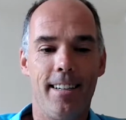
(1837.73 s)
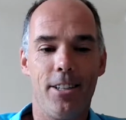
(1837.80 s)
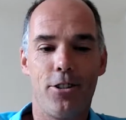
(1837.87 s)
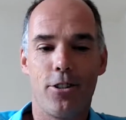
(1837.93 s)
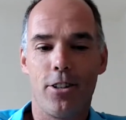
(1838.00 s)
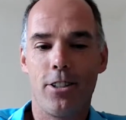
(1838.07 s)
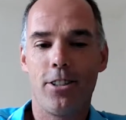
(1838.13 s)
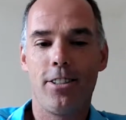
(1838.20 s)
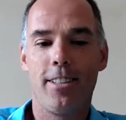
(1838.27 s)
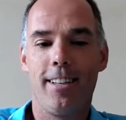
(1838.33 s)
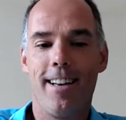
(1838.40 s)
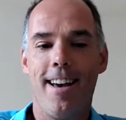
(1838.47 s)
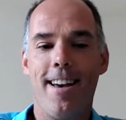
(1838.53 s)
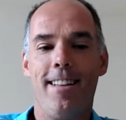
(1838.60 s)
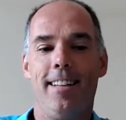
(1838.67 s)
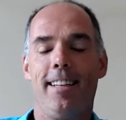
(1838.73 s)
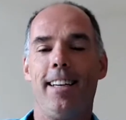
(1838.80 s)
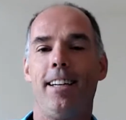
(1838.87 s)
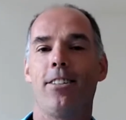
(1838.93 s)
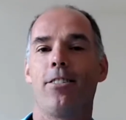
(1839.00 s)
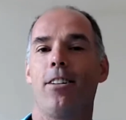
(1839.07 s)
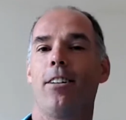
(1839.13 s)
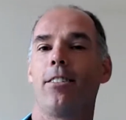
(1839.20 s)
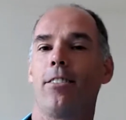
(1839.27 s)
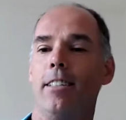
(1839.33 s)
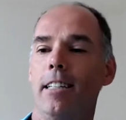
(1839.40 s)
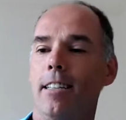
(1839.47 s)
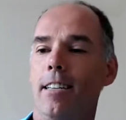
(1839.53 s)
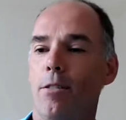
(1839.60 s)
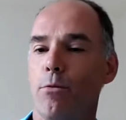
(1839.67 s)
George. The Kickstarter
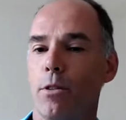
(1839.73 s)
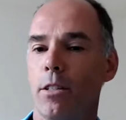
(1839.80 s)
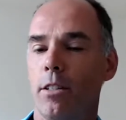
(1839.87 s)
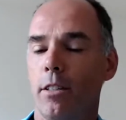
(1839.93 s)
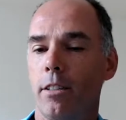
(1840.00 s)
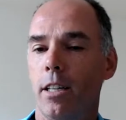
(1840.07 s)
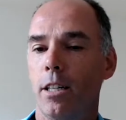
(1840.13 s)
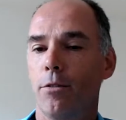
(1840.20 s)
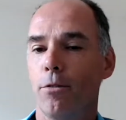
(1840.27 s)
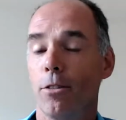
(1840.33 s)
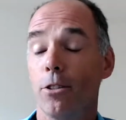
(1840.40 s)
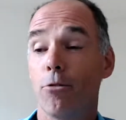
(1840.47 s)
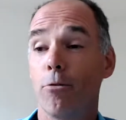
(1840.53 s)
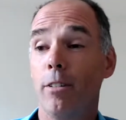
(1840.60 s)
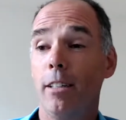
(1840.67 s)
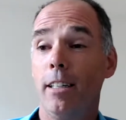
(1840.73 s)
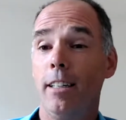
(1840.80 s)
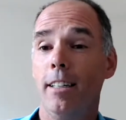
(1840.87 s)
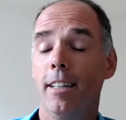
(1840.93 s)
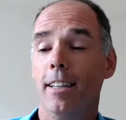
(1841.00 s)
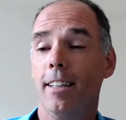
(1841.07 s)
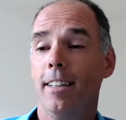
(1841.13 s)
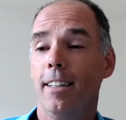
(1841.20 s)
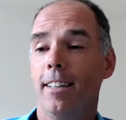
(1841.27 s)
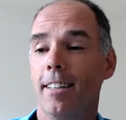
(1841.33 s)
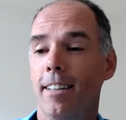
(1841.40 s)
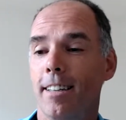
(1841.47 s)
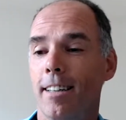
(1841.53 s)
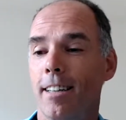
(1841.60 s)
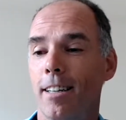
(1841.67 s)
indeed was successful.
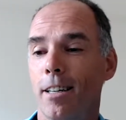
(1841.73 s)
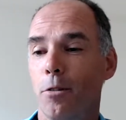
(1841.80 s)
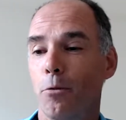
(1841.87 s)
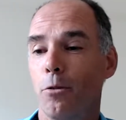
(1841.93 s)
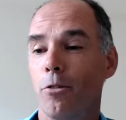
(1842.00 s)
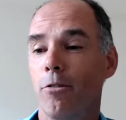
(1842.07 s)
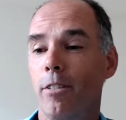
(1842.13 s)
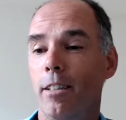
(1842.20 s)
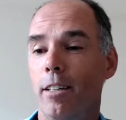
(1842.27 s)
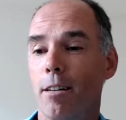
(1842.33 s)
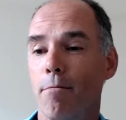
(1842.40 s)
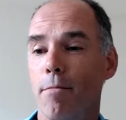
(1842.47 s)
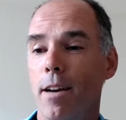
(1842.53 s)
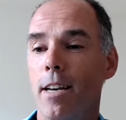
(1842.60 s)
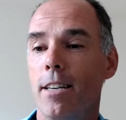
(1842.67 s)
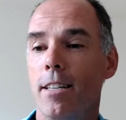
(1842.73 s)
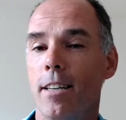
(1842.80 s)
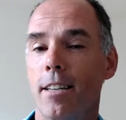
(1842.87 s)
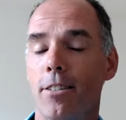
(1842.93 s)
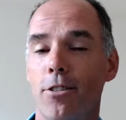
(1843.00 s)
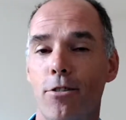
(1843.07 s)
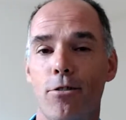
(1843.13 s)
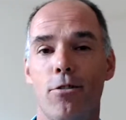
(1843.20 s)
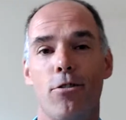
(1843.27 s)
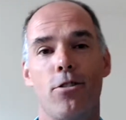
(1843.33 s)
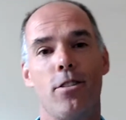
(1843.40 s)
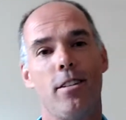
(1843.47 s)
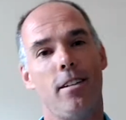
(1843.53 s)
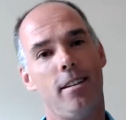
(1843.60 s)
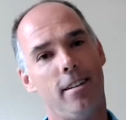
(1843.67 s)
It was really amazing to
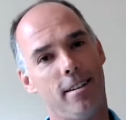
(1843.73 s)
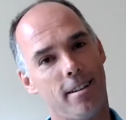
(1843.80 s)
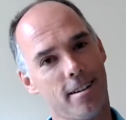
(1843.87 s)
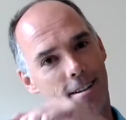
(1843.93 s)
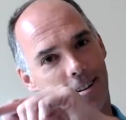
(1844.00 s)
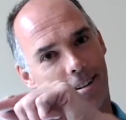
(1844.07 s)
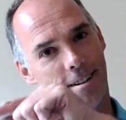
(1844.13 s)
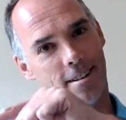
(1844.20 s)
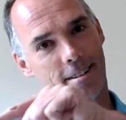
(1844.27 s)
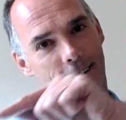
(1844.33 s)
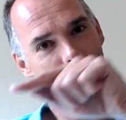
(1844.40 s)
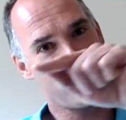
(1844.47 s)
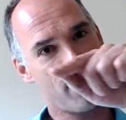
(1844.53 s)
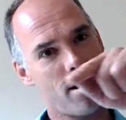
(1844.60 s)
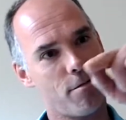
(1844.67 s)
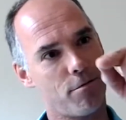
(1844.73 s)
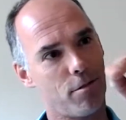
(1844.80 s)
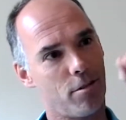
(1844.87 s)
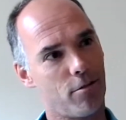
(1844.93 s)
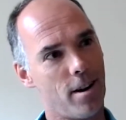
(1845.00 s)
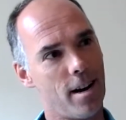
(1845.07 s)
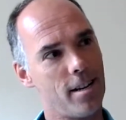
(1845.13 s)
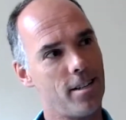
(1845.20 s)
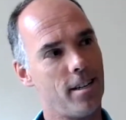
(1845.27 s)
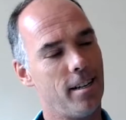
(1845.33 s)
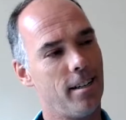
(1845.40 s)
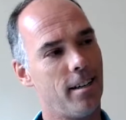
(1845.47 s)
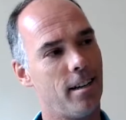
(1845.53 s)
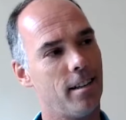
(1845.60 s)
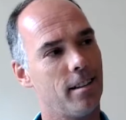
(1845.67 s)
see the graph
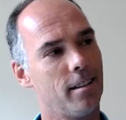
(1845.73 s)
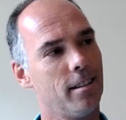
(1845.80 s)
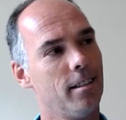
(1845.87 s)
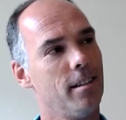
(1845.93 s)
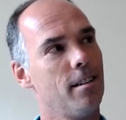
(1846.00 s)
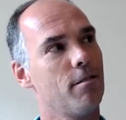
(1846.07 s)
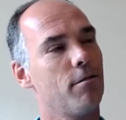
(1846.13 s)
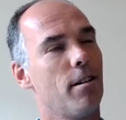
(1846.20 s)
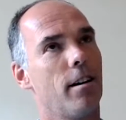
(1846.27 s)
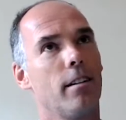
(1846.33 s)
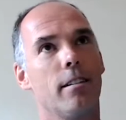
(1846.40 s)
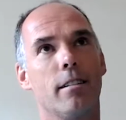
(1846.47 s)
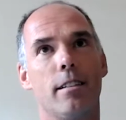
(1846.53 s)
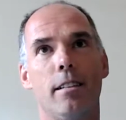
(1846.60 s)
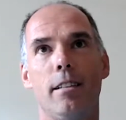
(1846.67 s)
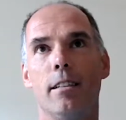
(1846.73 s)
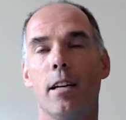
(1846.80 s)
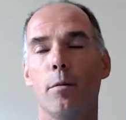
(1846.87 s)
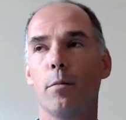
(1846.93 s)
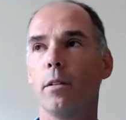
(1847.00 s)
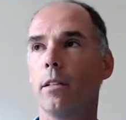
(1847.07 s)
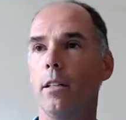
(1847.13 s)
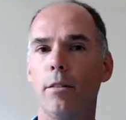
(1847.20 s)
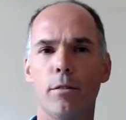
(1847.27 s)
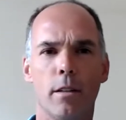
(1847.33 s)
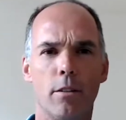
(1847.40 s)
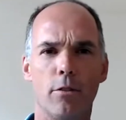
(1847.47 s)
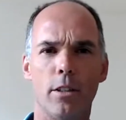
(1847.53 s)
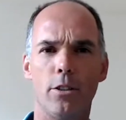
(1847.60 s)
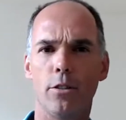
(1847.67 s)
rising, and finally, I believe,
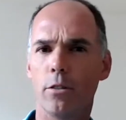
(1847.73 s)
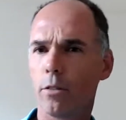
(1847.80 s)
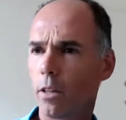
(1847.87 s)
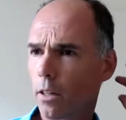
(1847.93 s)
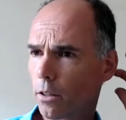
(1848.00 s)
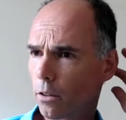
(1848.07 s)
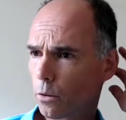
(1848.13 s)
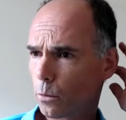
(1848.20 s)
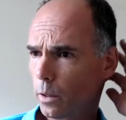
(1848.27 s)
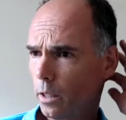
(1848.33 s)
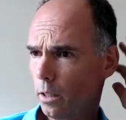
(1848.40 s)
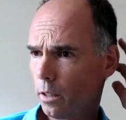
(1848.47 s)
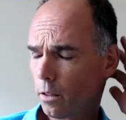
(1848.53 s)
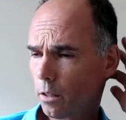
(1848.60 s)
Rachel, I thought we